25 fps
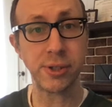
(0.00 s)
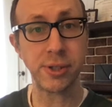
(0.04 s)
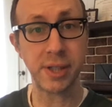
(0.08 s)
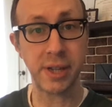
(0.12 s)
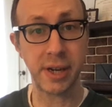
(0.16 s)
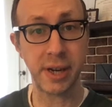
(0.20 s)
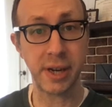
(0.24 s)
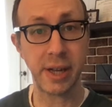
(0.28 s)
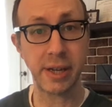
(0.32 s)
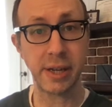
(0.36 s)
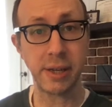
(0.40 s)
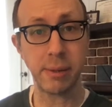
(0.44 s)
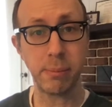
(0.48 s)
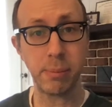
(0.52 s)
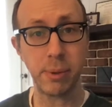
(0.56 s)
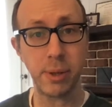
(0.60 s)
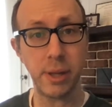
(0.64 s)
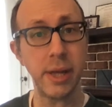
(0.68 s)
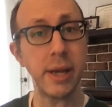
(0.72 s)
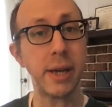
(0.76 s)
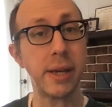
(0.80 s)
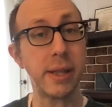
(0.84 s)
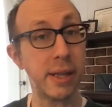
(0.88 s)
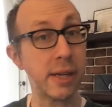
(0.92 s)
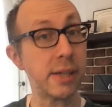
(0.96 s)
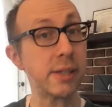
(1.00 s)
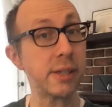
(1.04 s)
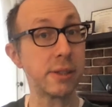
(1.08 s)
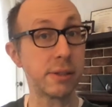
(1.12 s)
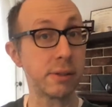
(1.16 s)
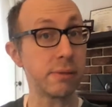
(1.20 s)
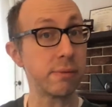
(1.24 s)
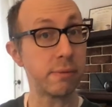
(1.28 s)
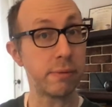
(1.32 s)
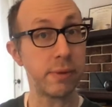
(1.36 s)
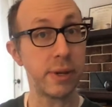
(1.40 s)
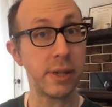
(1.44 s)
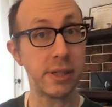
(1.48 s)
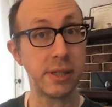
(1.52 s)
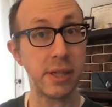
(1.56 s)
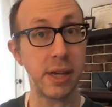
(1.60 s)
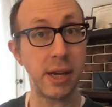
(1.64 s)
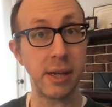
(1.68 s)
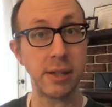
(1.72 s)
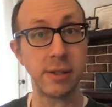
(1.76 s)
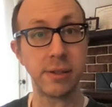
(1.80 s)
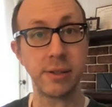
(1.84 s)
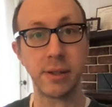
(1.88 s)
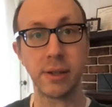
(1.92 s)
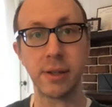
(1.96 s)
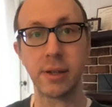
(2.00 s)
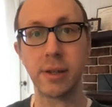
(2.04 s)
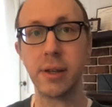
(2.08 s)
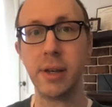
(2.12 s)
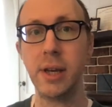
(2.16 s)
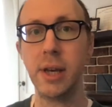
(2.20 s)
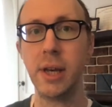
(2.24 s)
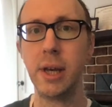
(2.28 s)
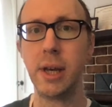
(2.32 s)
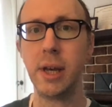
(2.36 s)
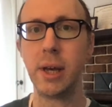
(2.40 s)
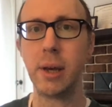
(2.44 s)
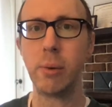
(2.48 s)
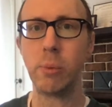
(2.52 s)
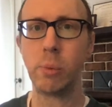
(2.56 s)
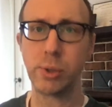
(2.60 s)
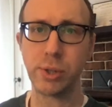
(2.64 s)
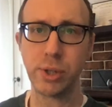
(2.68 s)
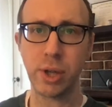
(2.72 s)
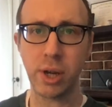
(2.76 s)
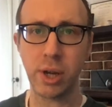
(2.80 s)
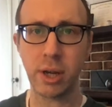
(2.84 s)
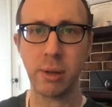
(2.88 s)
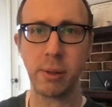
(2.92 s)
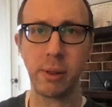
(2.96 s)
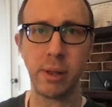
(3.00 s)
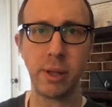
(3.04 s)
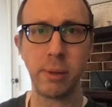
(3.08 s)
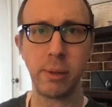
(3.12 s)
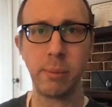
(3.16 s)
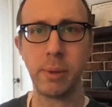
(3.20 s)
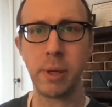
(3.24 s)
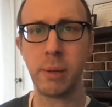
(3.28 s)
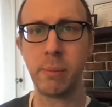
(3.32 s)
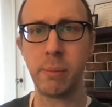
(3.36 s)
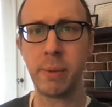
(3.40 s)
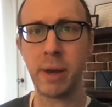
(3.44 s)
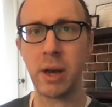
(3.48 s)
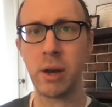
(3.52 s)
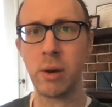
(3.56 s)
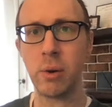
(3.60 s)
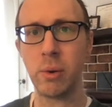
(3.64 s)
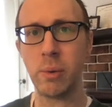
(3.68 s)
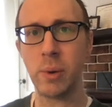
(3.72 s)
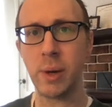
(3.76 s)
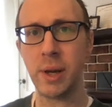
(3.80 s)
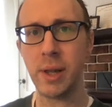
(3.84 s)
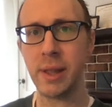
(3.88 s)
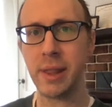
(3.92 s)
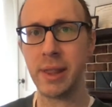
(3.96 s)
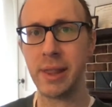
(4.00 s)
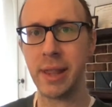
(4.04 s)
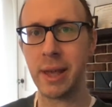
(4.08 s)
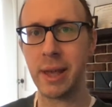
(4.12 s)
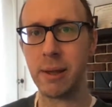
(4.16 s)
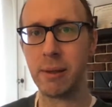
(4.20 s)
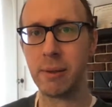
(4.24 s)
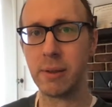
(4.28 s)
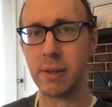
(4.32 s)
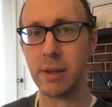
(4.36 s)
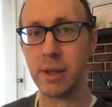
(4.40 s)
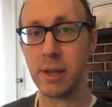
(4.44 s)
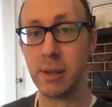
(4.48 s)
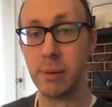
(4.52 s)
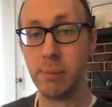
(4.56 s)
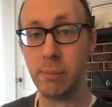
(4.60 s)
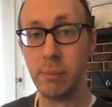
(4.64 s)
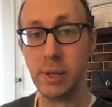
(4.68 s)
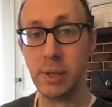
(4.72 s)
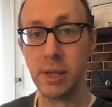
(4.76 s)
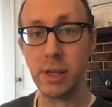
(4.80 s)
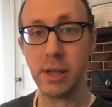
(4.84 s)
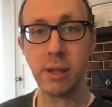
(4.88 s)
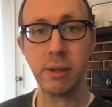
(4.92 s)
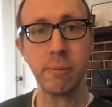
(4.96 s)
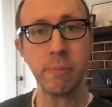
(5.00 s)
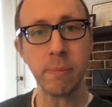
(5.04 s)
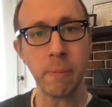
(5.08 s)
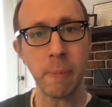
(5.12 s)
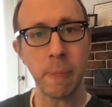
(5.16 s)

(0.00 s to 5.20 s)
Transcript: that I can play. That's fantastic. We'll talk a little bit about what that can mean.